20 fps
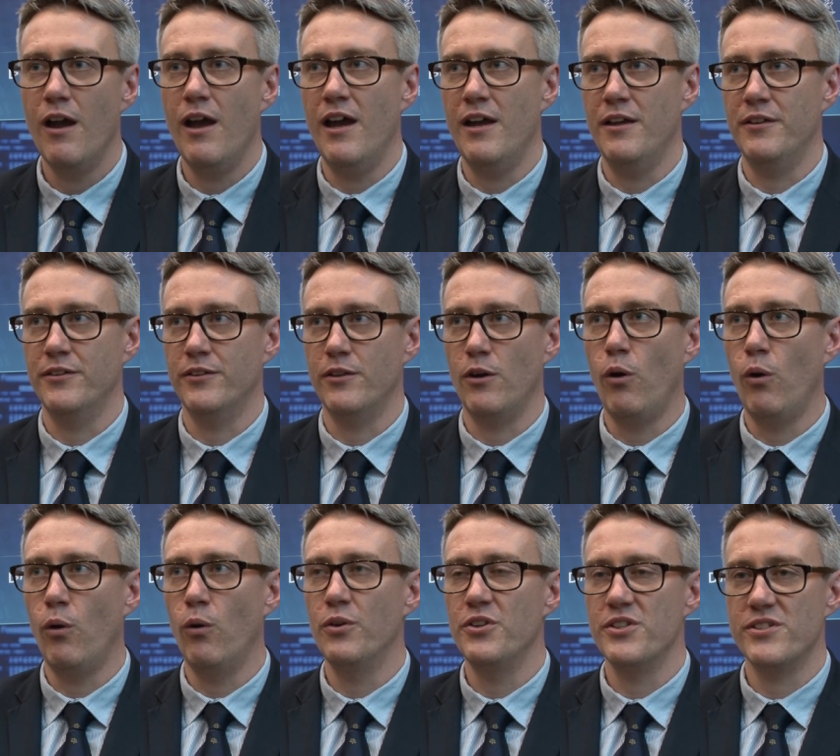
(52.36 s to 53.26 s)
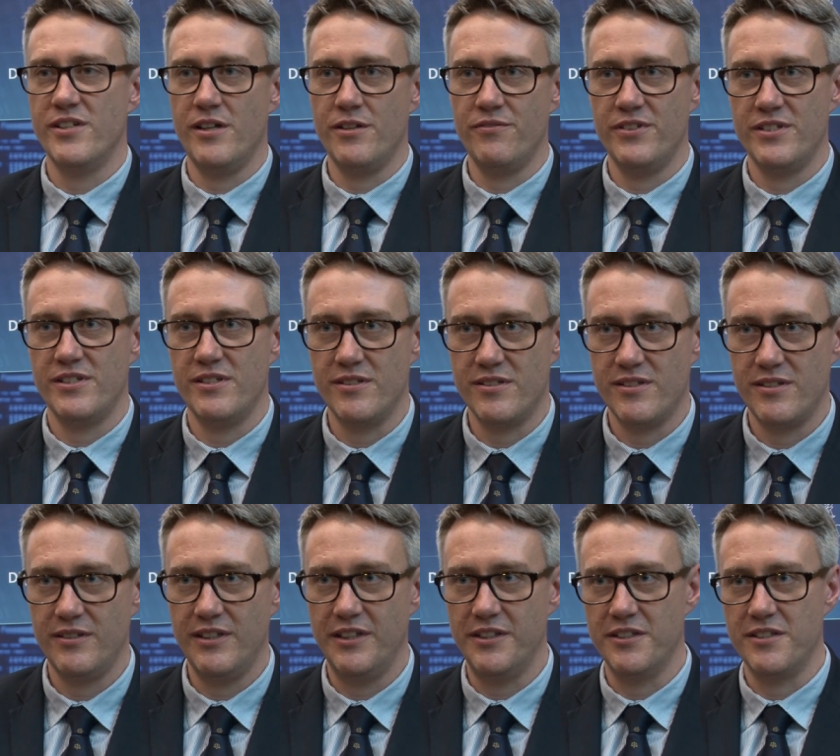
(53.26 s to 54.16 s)
and all the
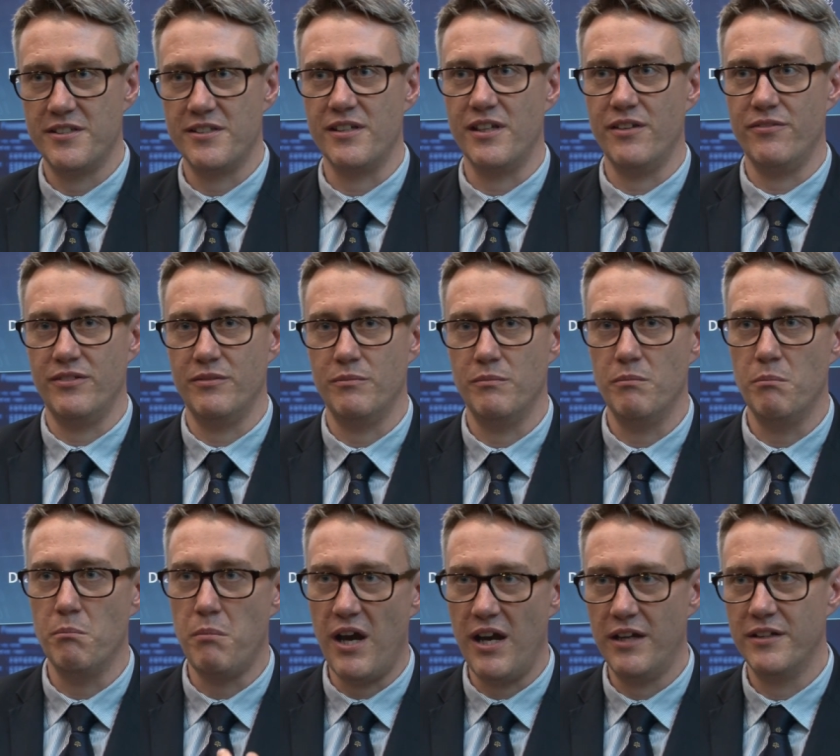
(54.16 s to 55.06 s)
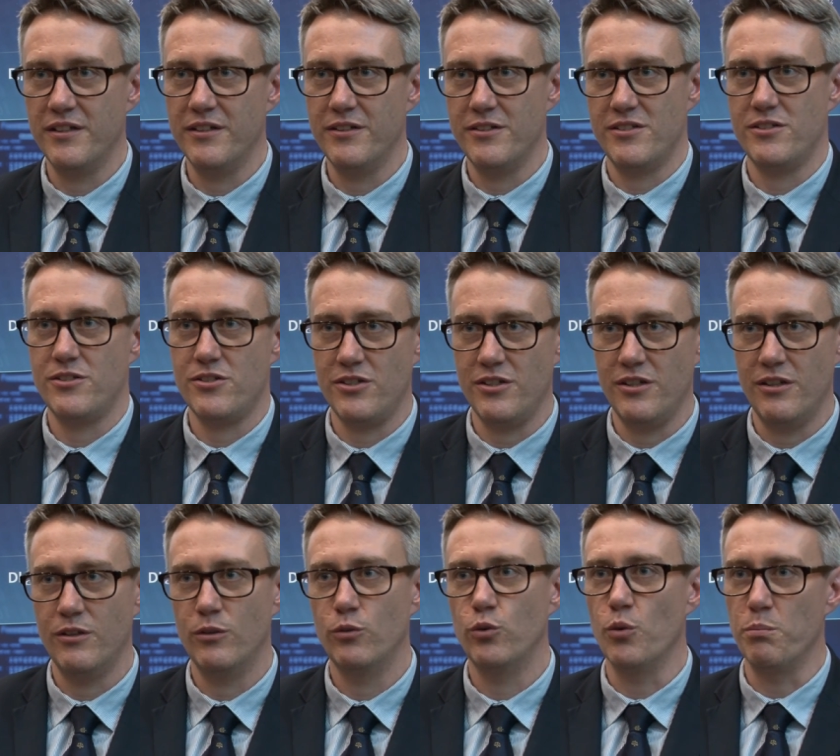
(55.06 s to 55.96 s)
services that is given by the industry
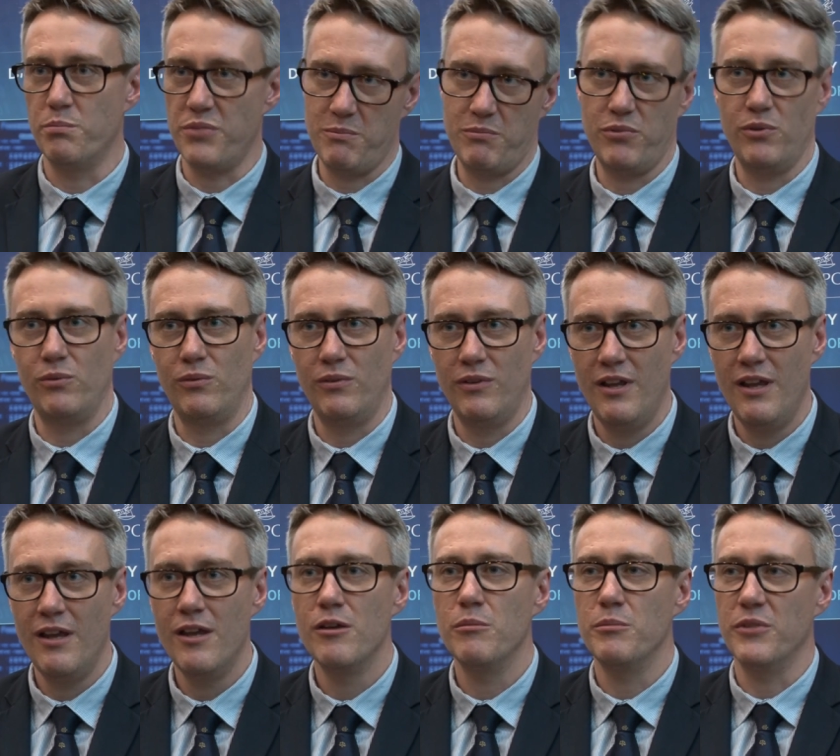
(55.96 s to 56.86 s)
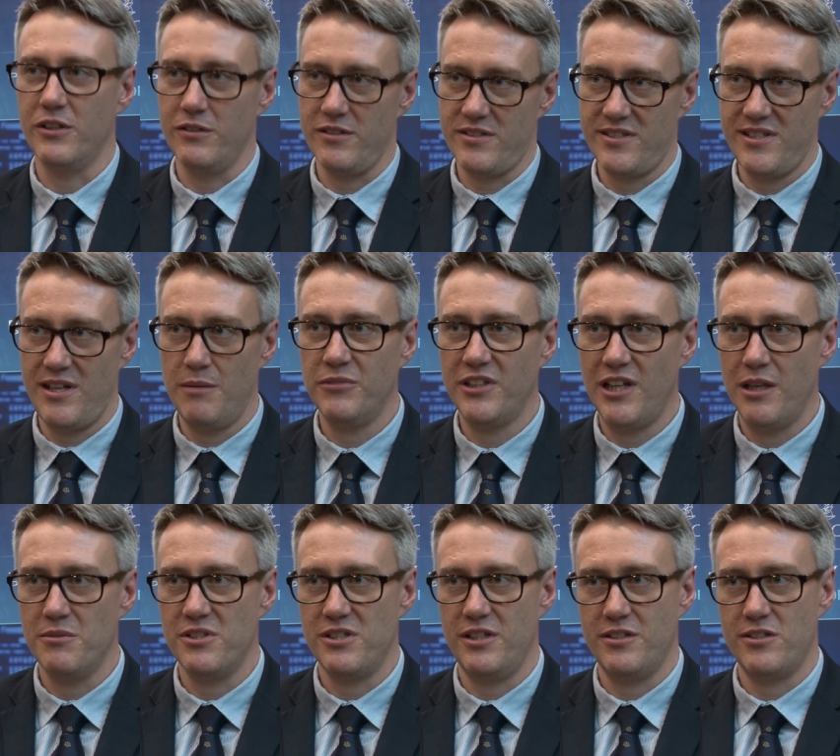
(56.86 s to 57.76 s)
to people. Because
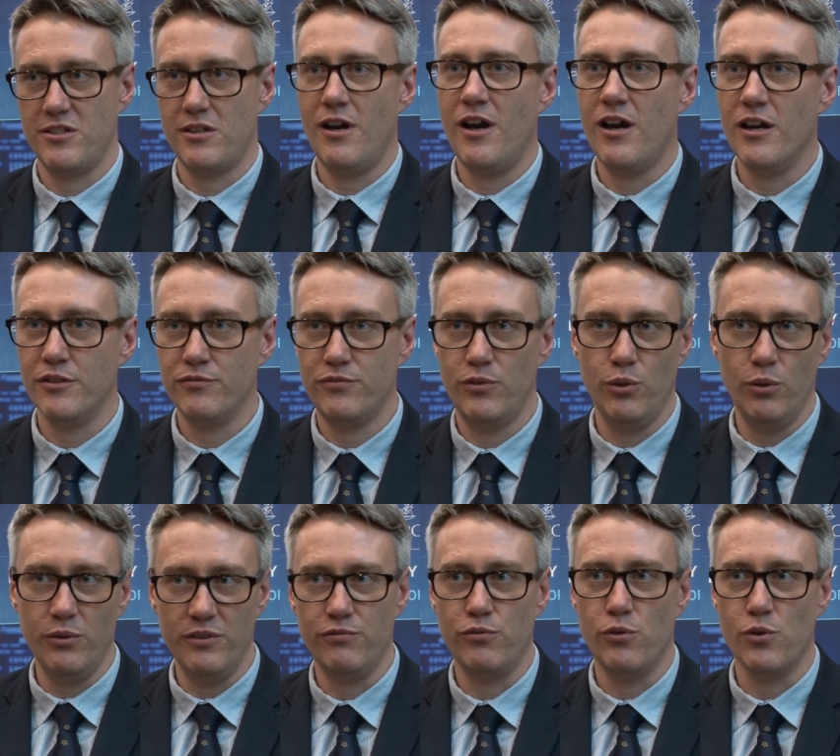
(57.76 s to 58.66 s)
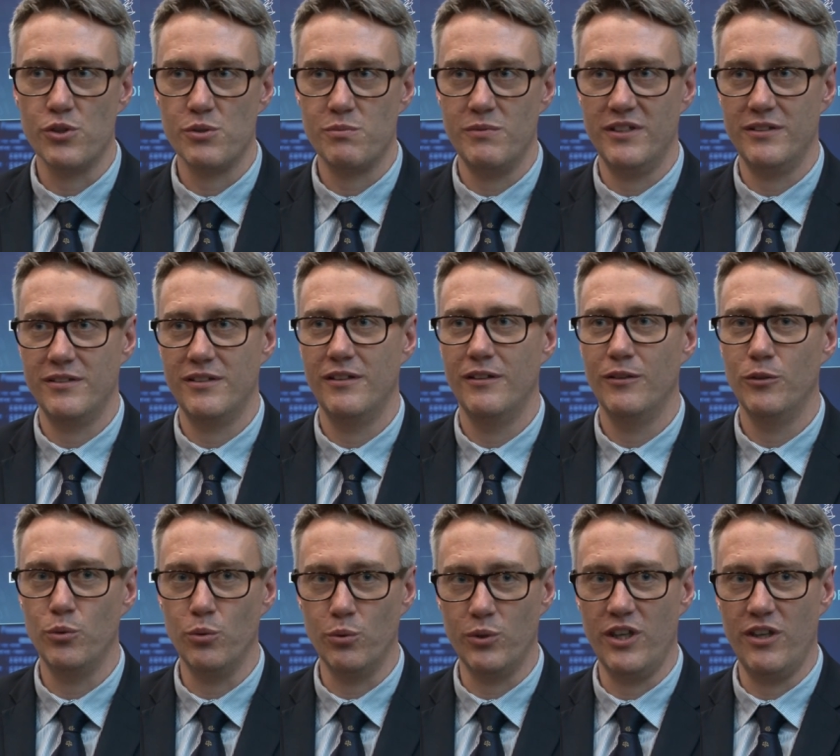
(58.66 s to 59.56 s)
sometimes it's hard for law enforcement
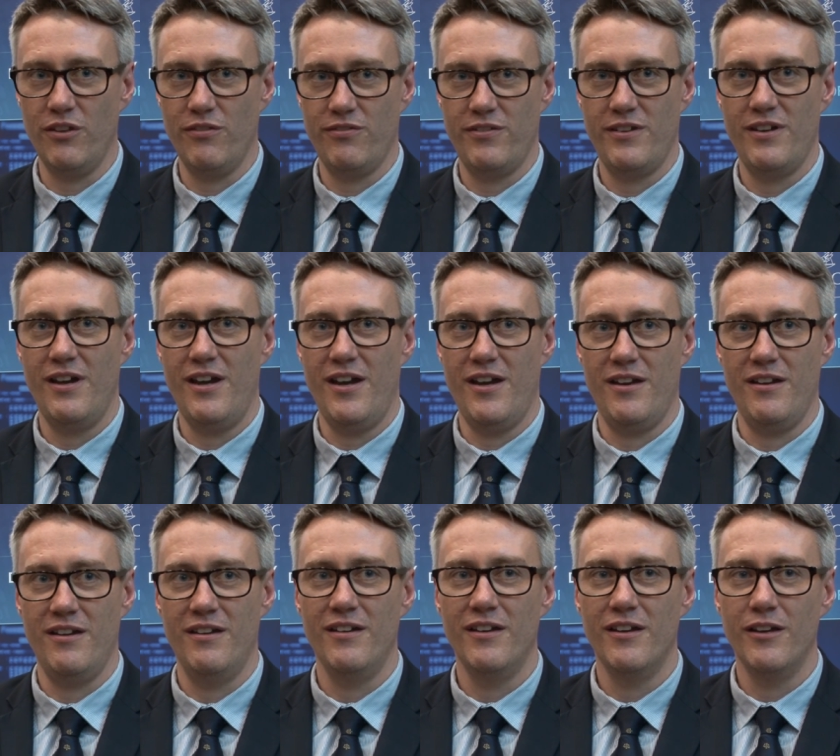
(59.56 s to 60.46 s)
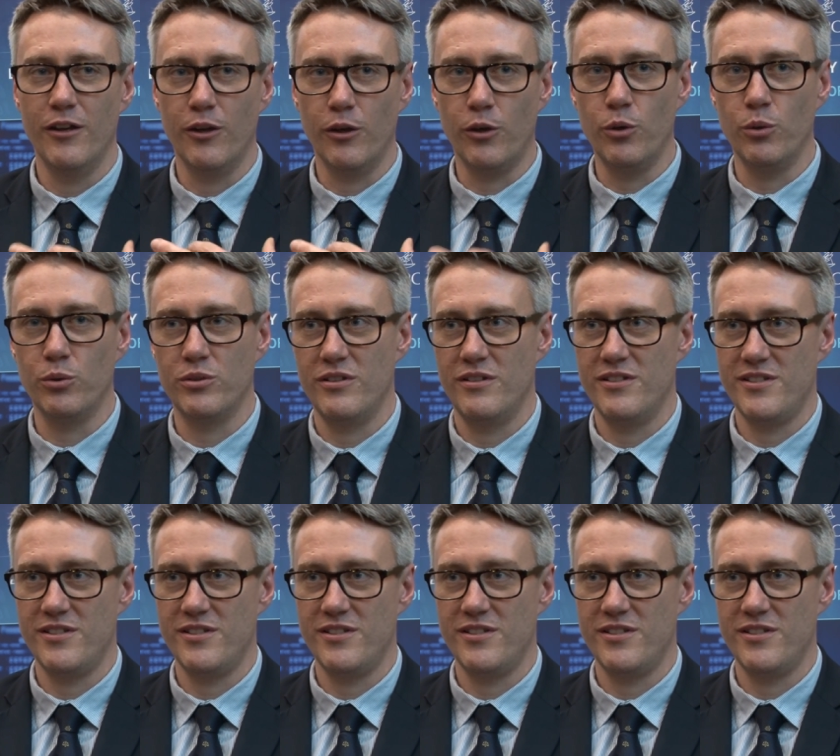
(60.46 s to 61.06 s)
to give uh, good